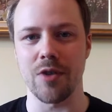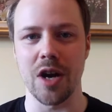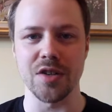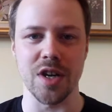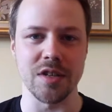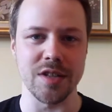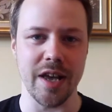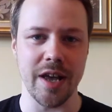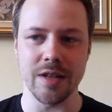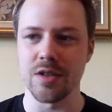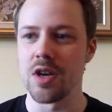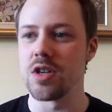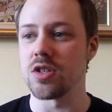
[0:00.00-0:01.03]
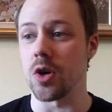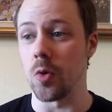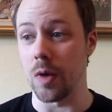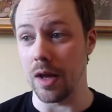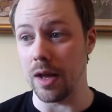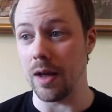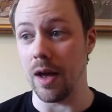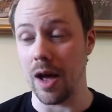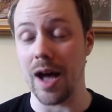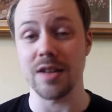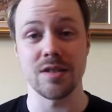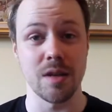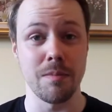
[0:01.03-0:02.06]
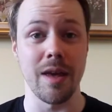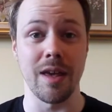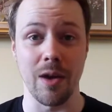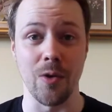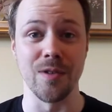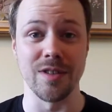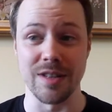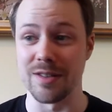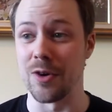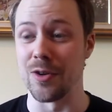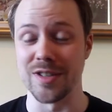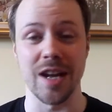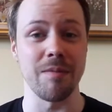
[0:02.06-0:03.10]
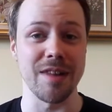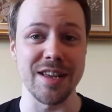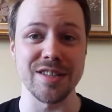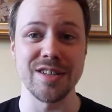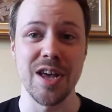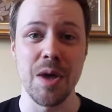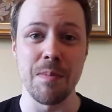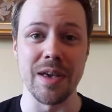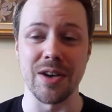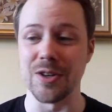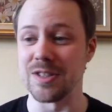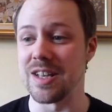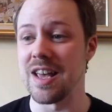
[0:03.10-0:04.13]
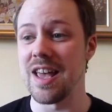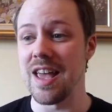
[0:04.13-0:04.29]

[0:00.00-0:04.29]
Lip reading: franchise is, so it has to make it onto this goddamn list, because